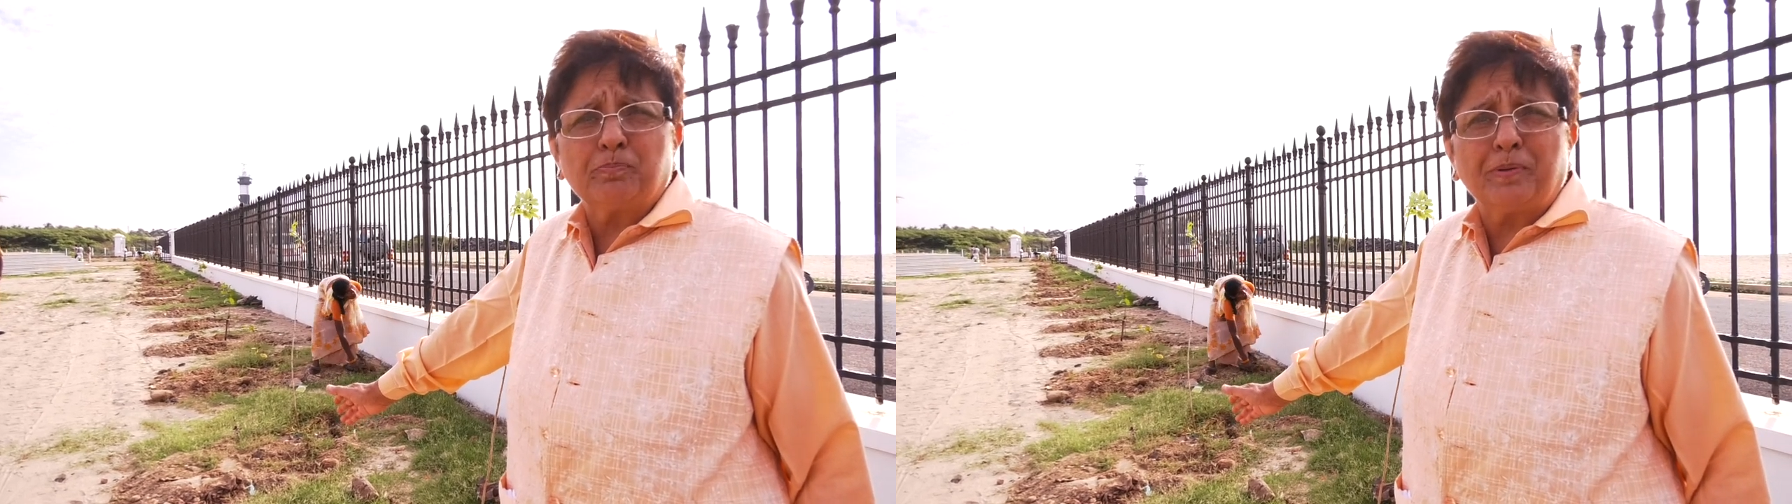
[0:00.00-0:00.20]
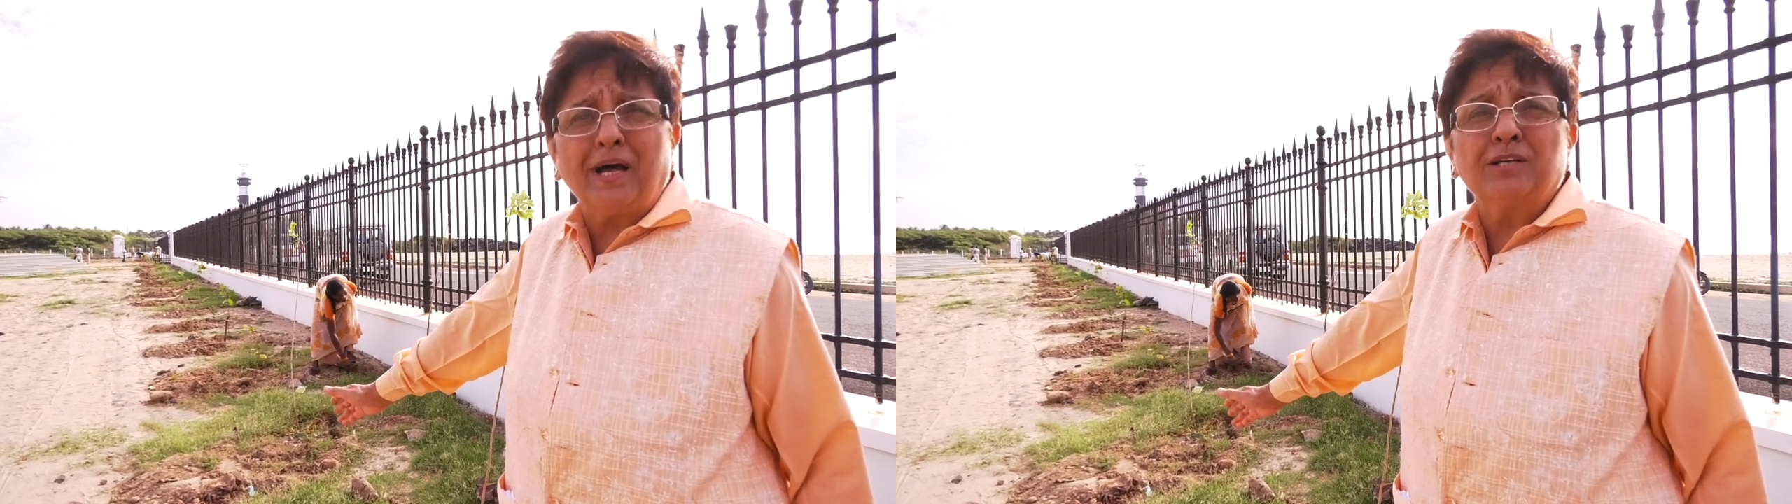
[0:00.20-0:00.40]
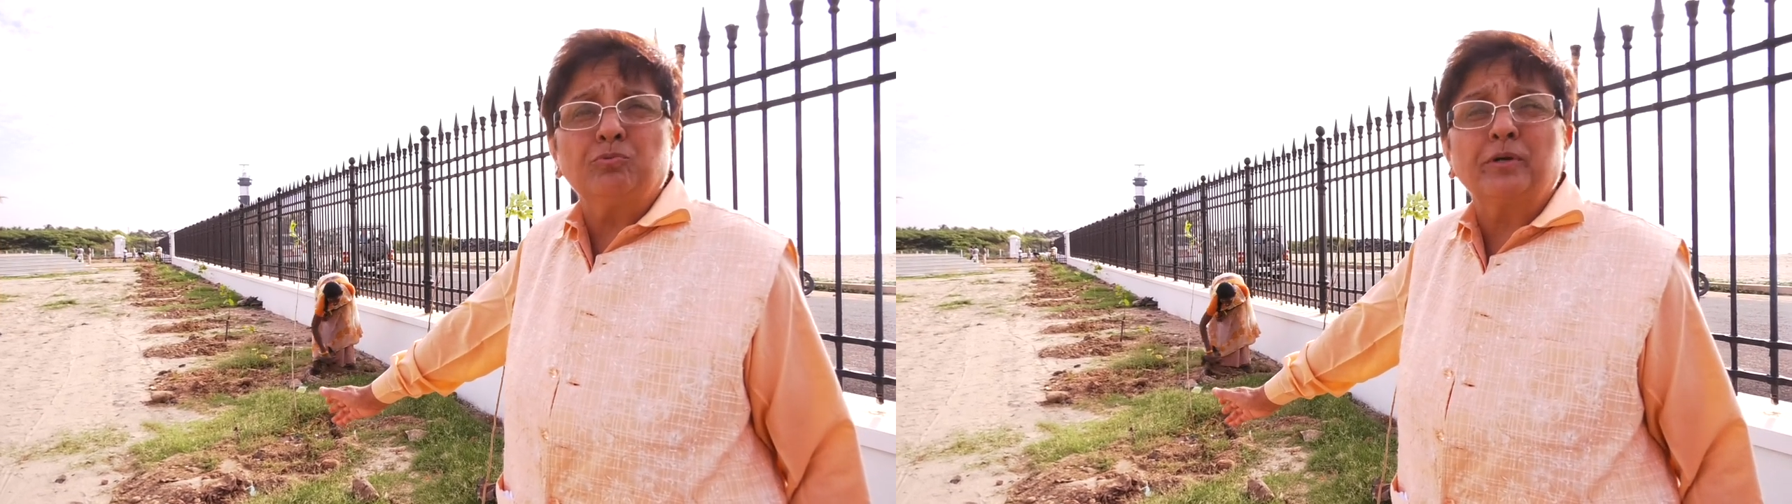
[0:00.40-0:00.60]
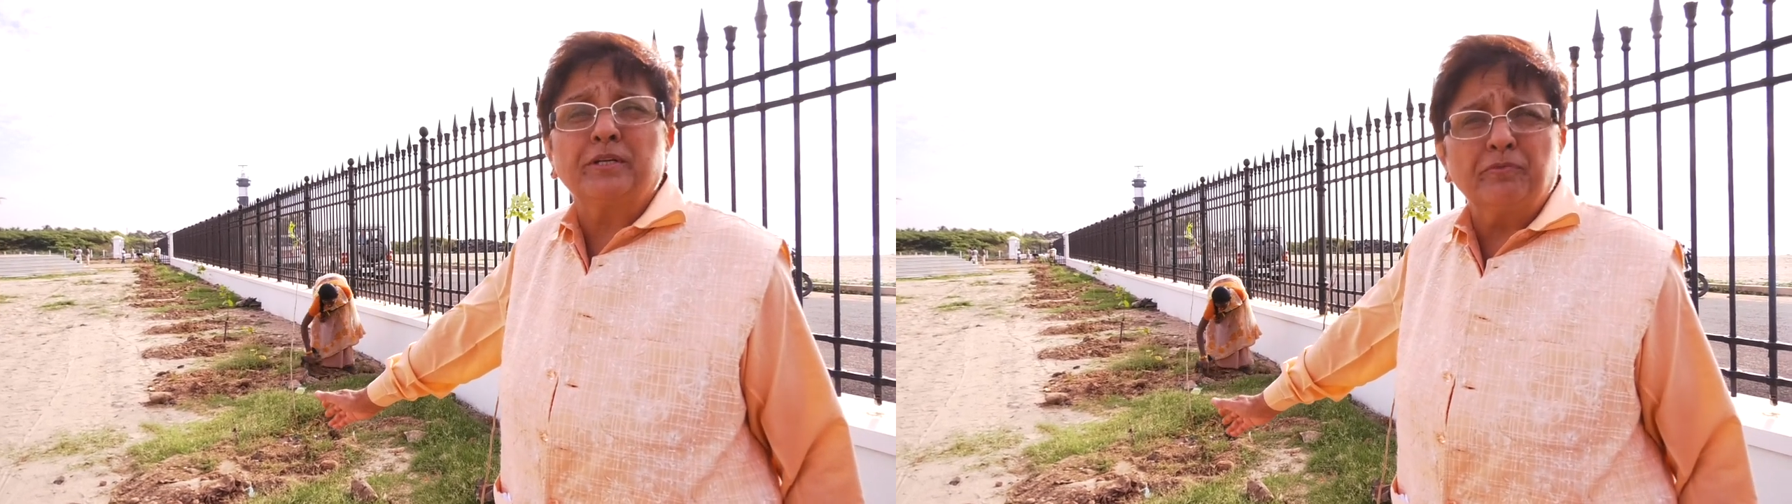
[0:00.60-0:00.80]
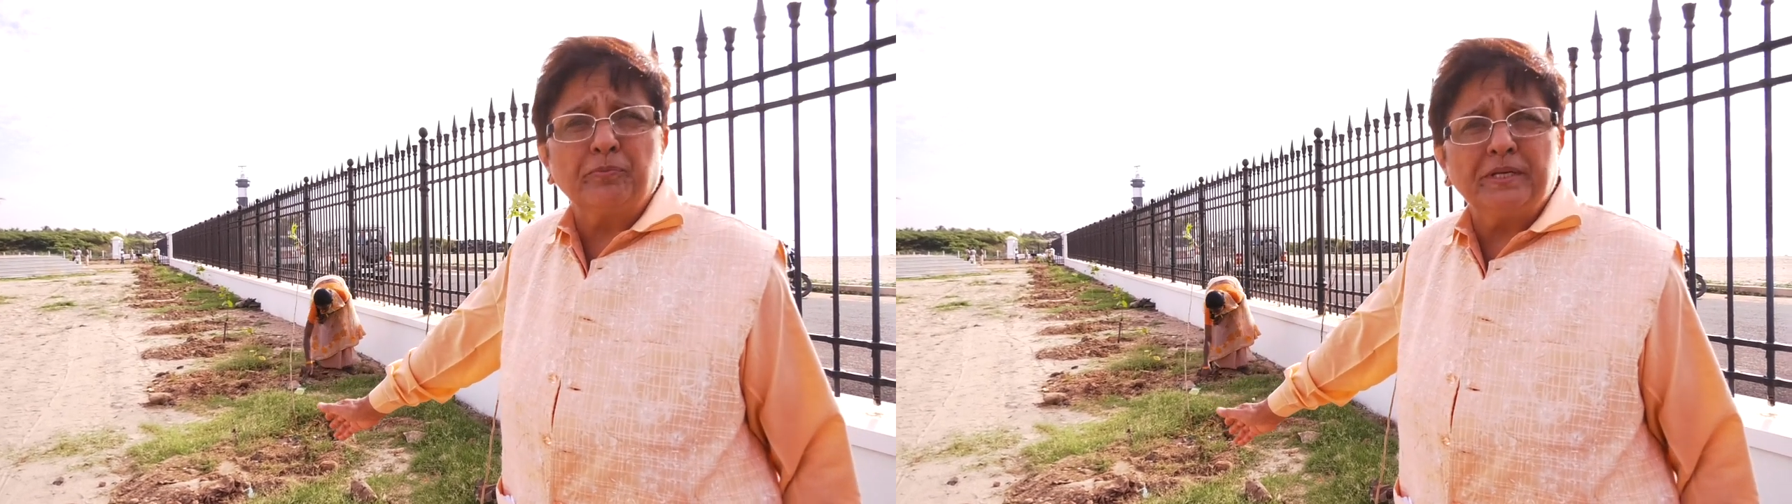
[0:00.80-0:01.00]
plant
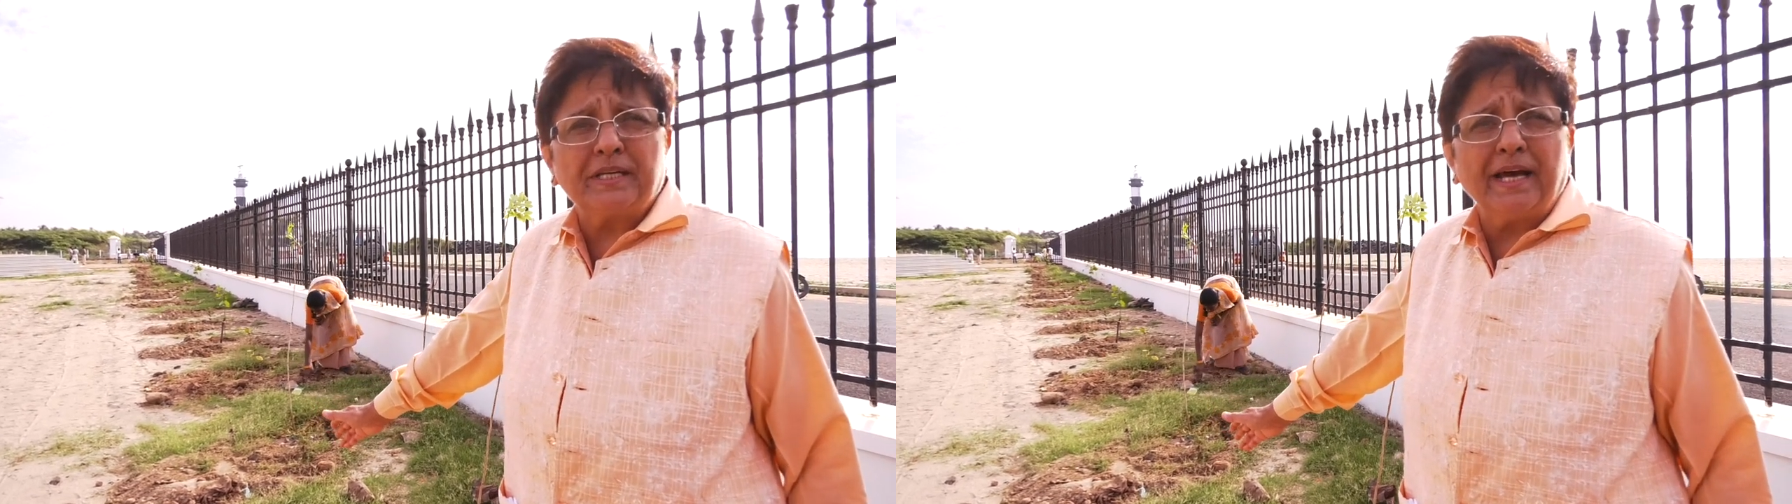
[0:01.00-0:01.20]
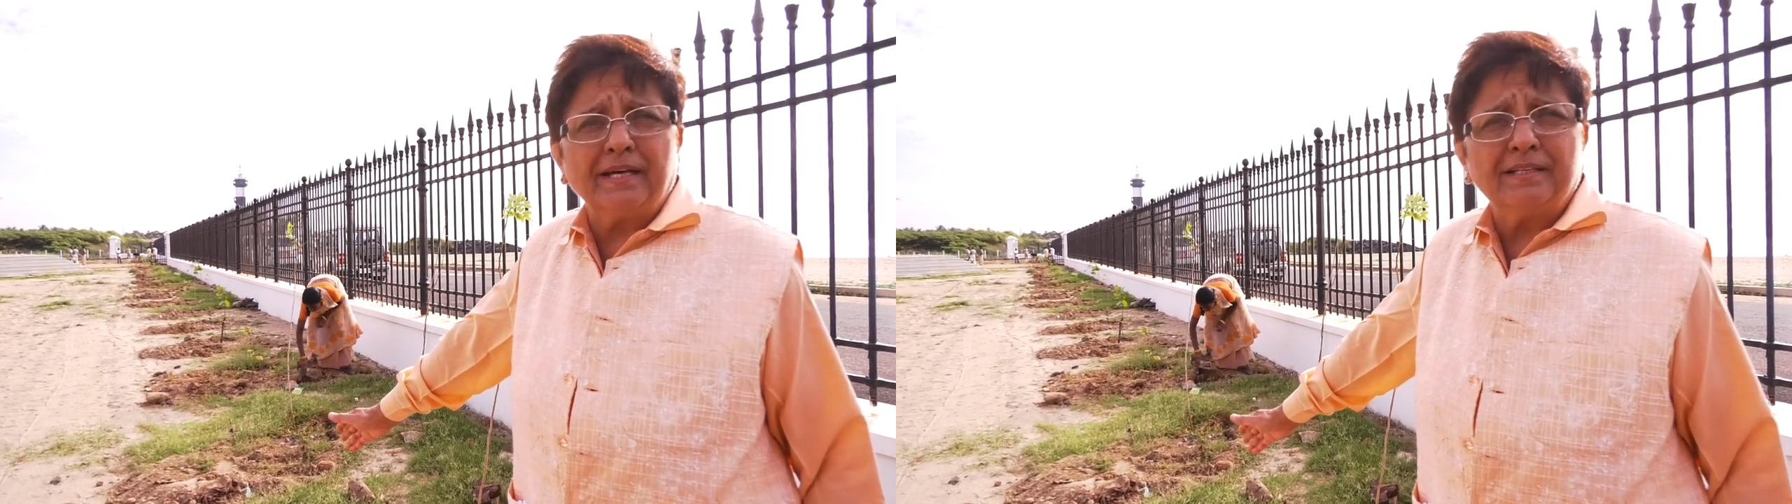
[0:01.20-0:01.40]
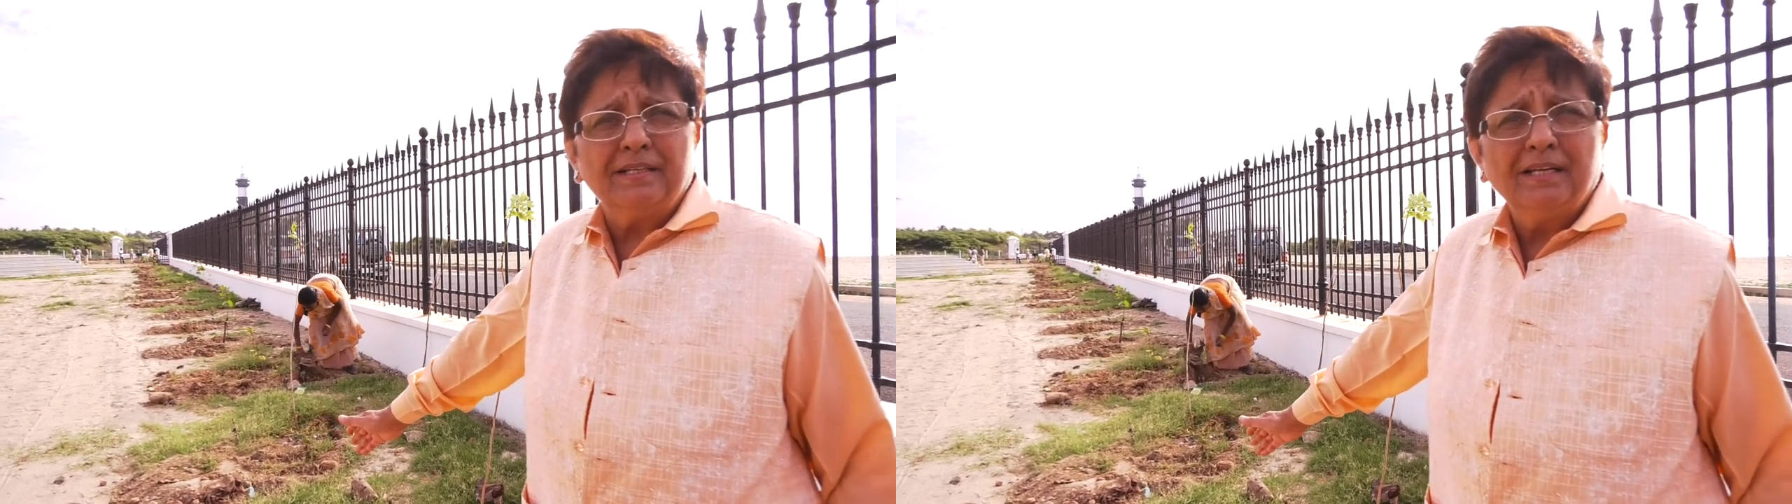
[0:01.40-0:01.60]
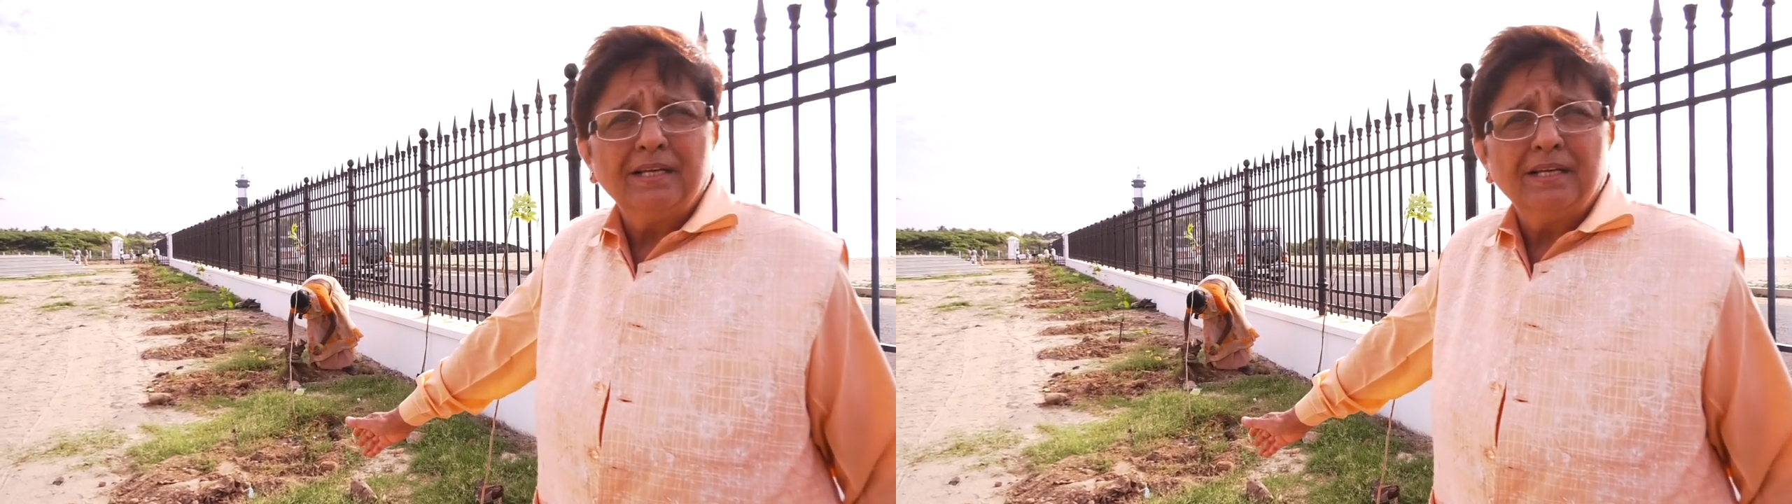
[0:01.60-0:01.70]
whatever we can,